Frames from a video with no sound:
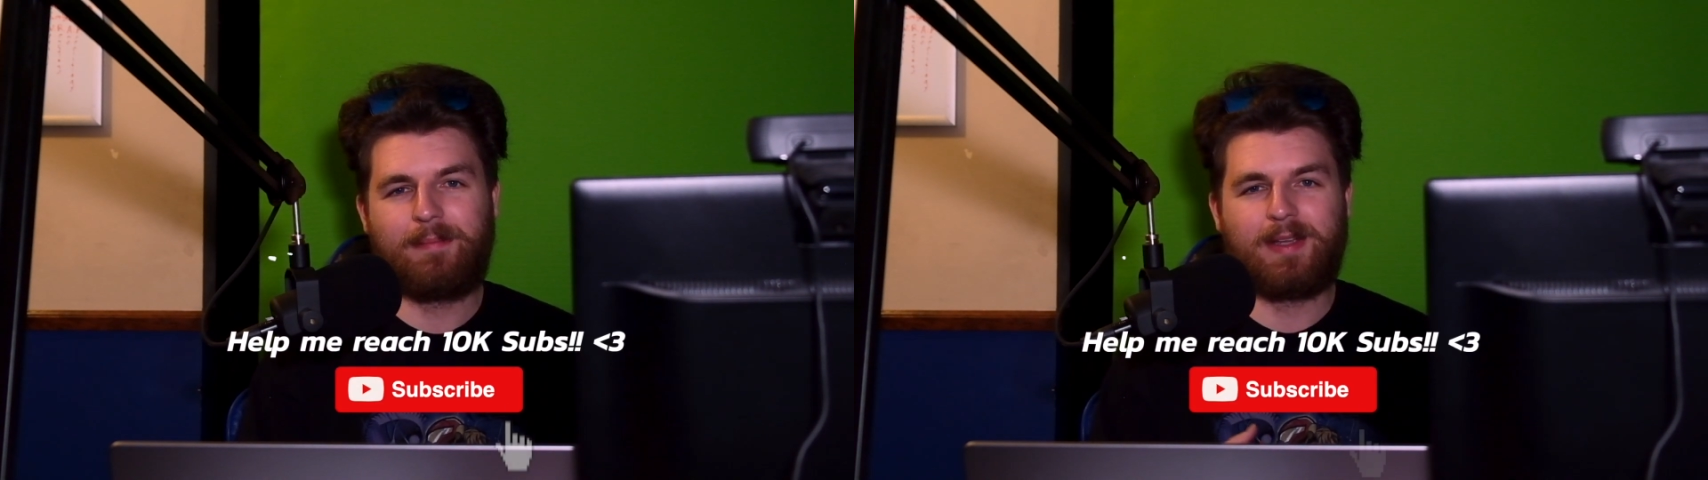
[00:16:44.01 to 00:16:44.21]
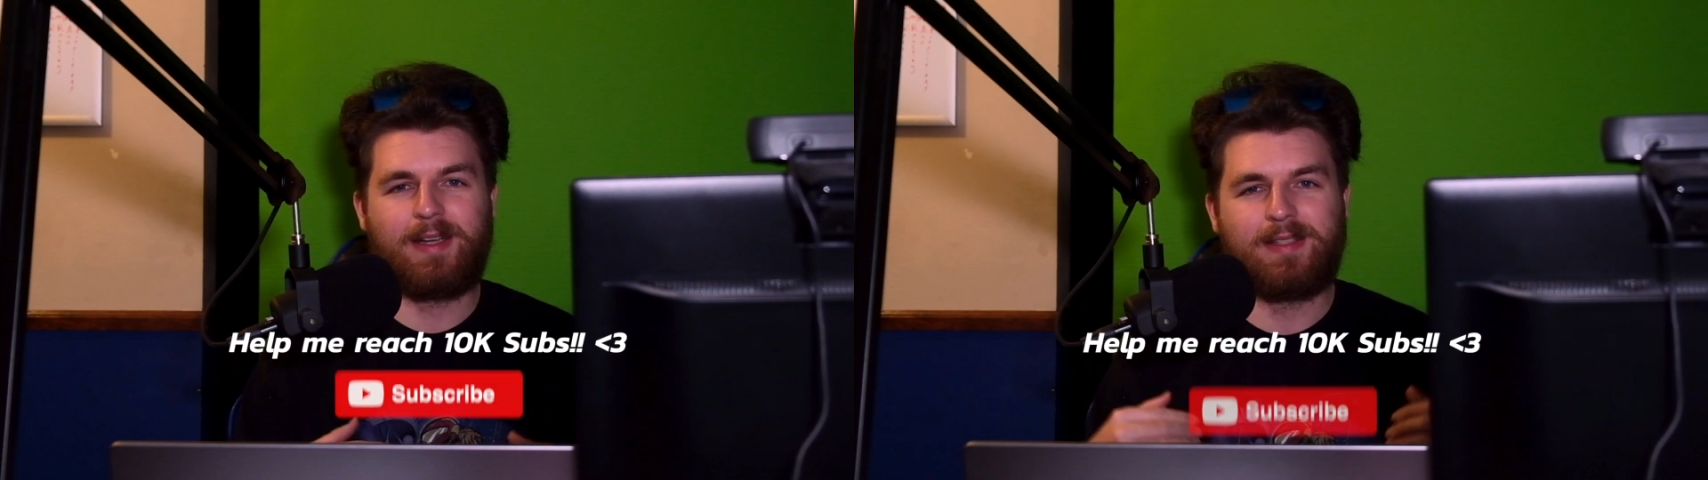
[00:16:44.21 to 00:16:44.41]

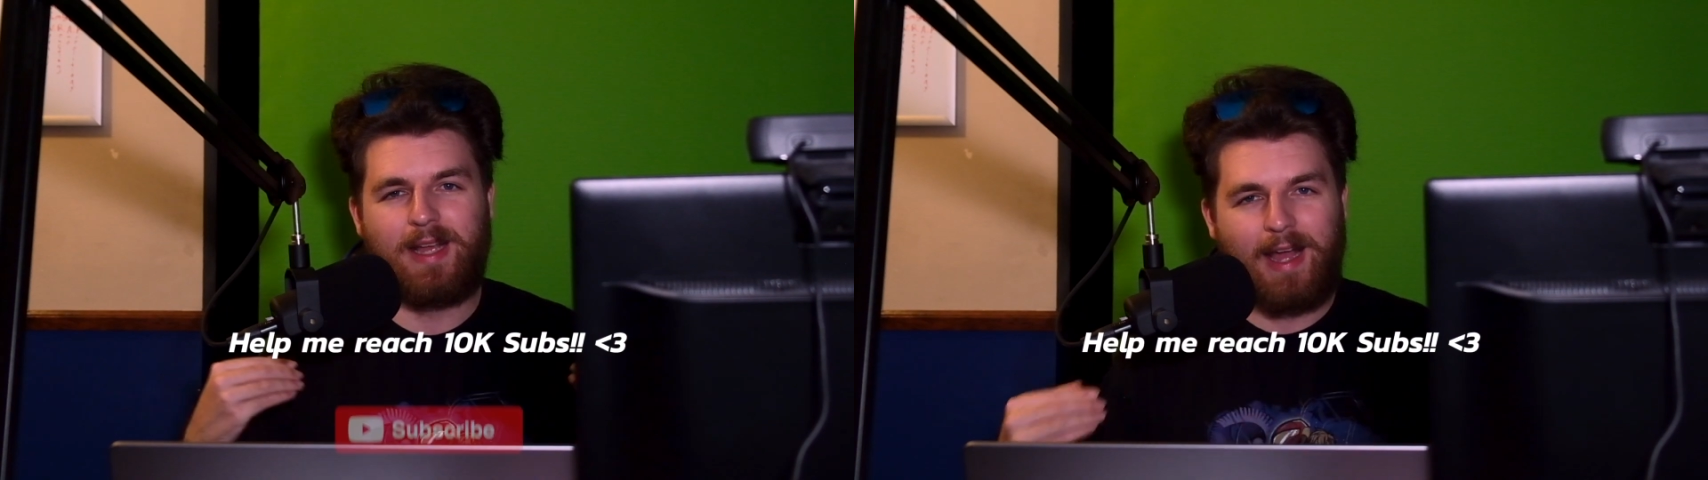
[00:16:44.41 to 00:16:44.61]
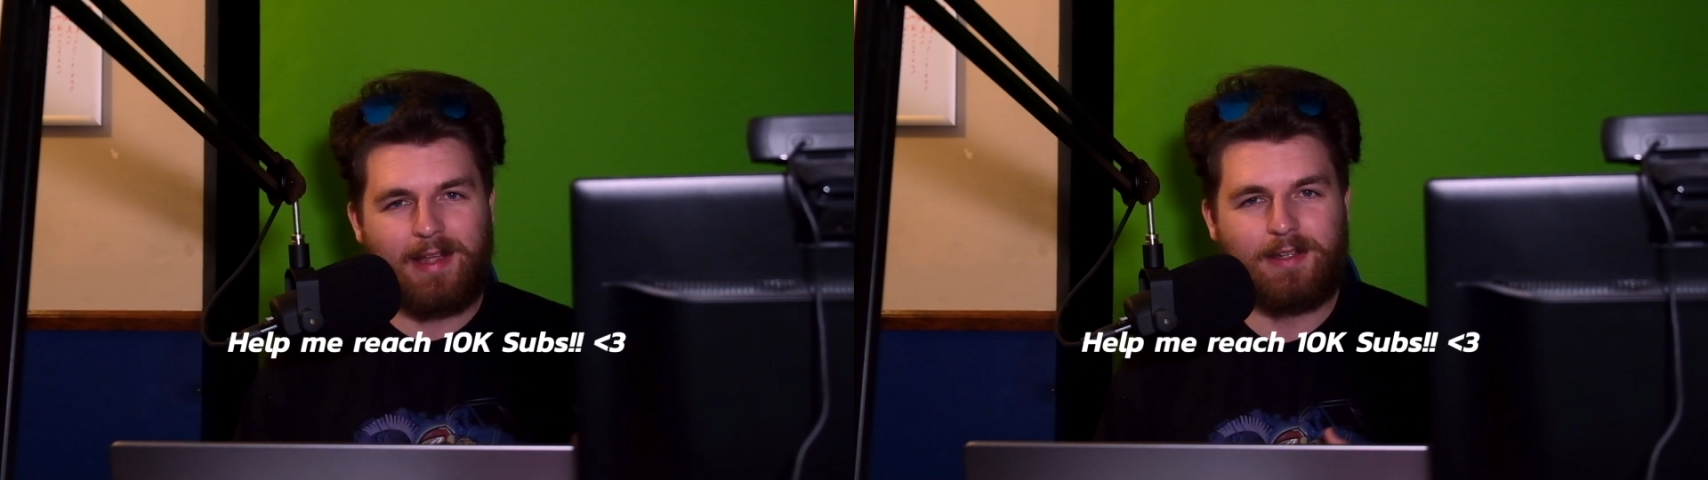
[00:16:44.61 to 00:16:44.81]
because
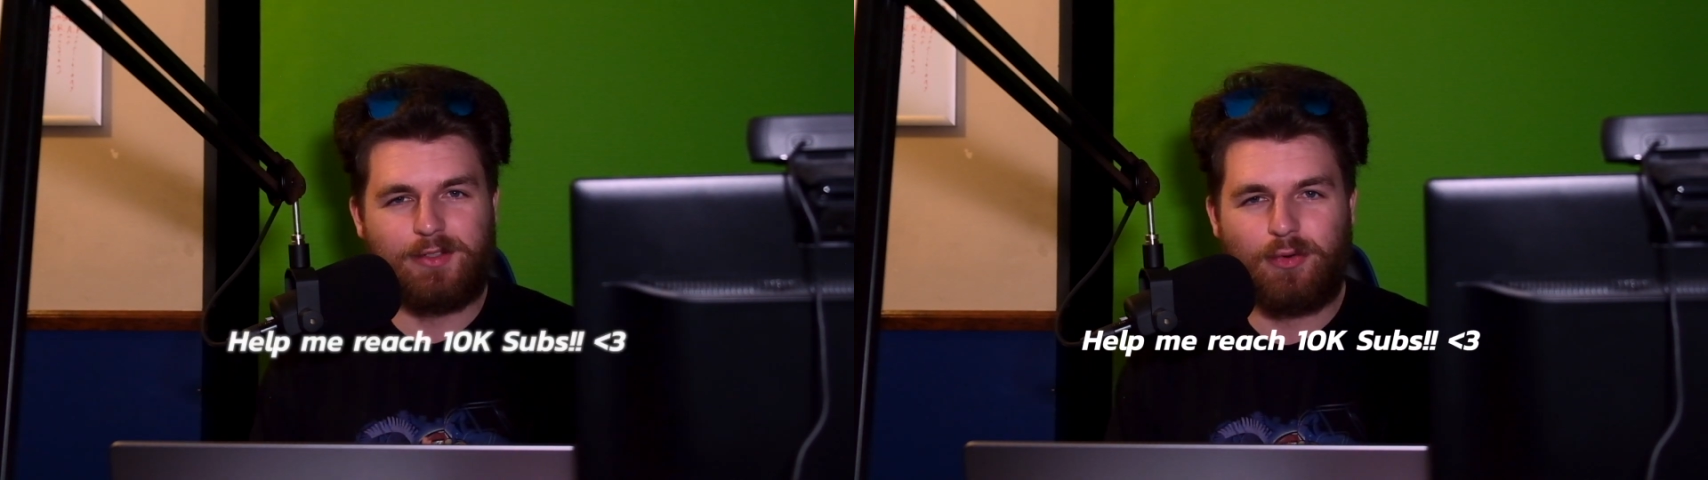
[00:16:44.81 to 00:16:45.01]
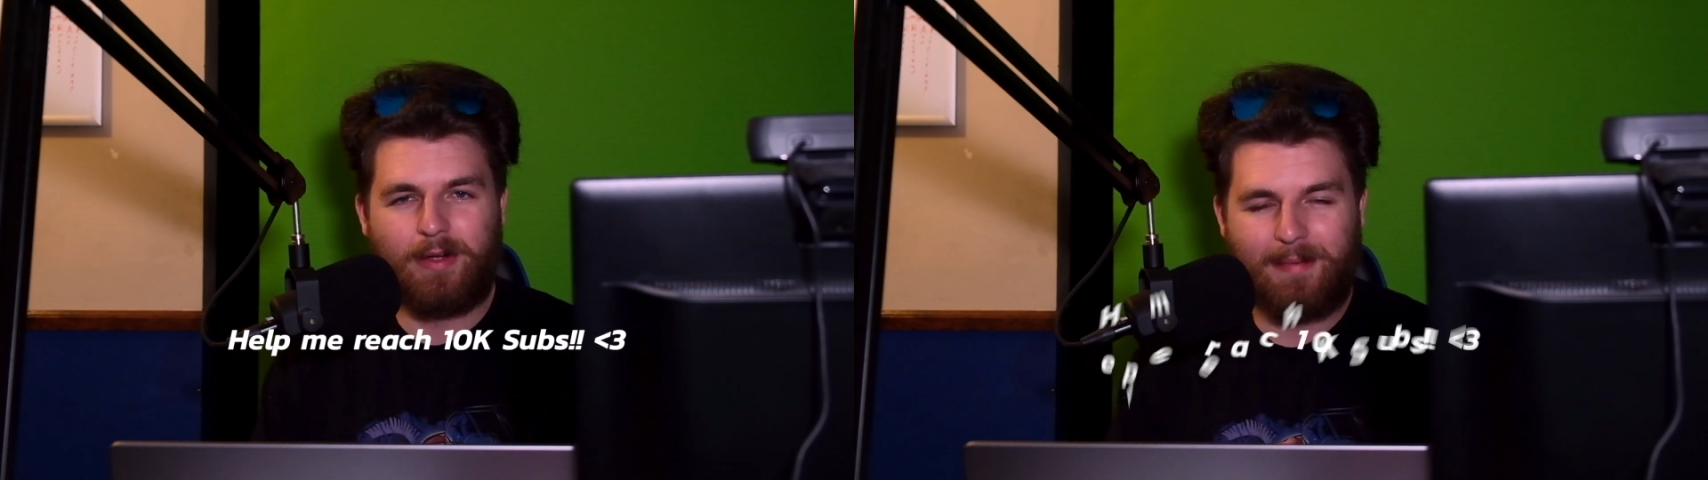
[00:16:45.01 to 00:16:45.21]
I
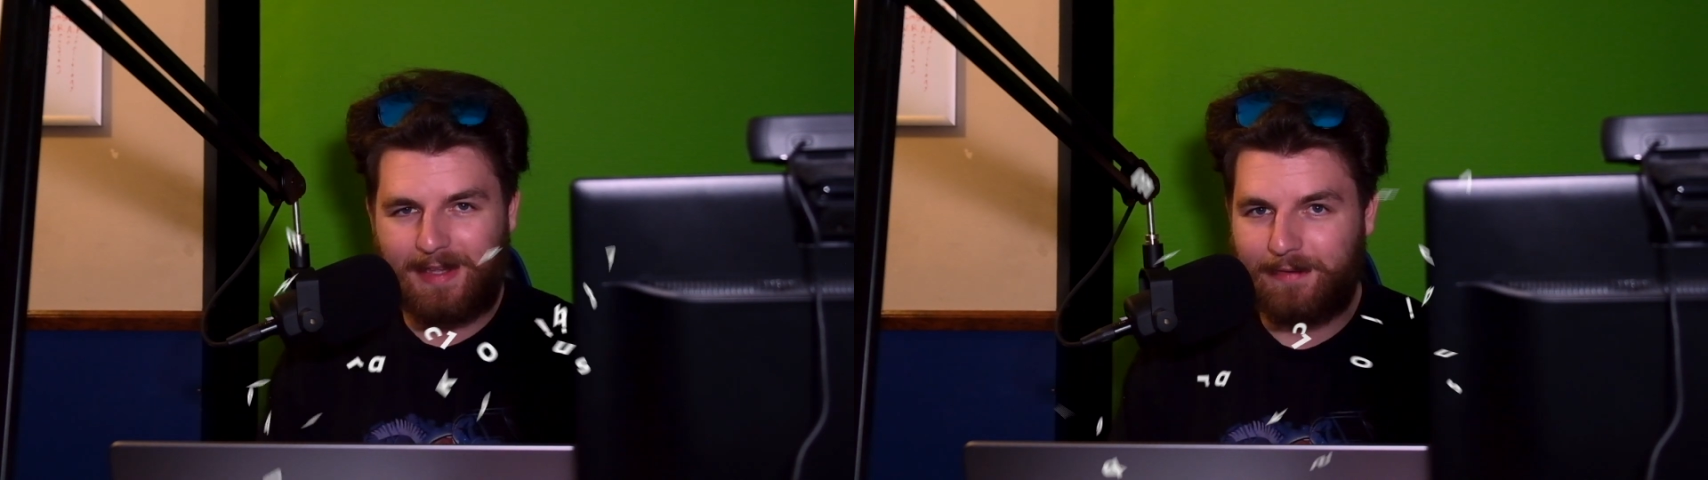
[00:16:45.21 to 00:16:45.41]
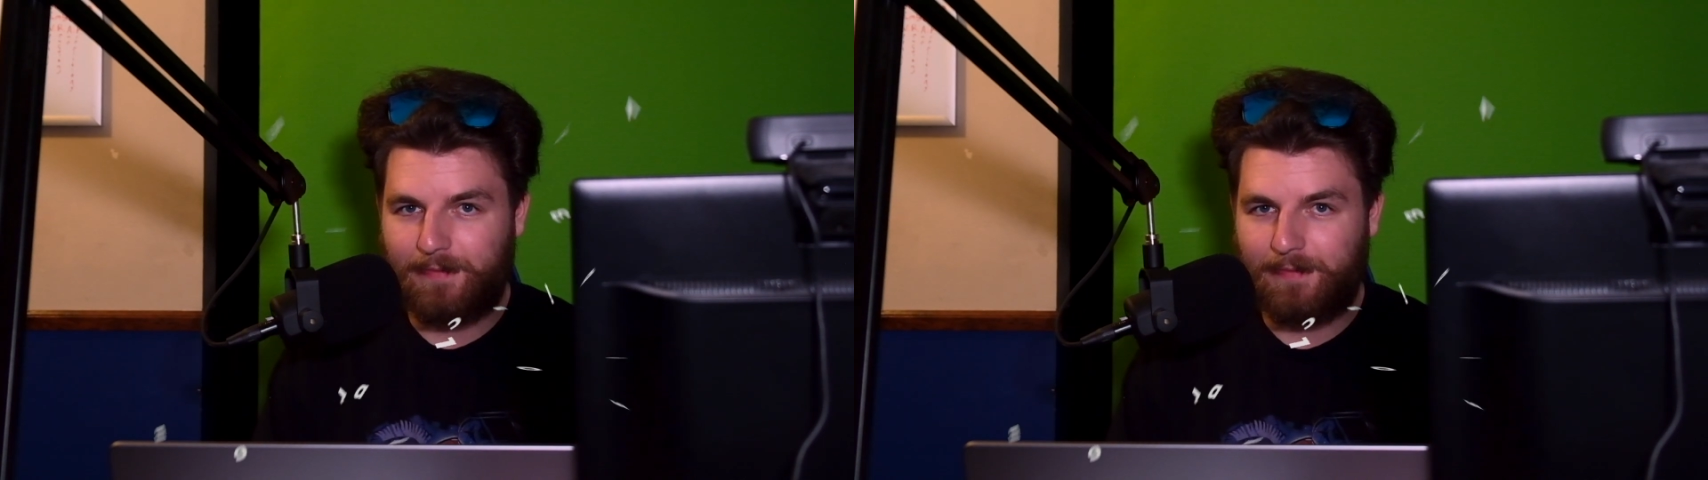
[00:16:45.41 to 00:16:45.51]
enjoy making